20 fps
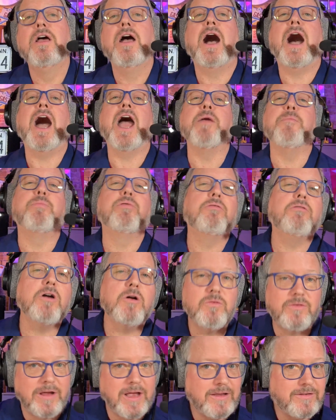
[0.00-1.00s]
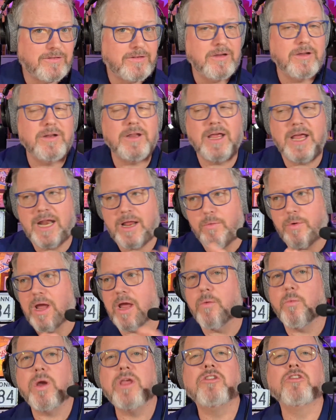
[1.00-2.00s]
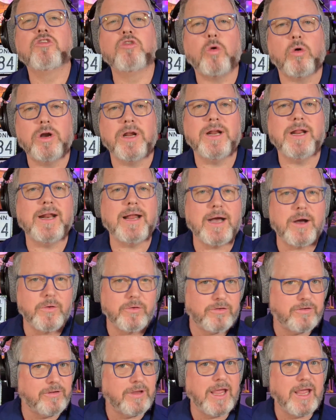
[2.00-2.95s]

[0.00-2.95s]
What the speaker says: I protested. Anyway, we sorted it out,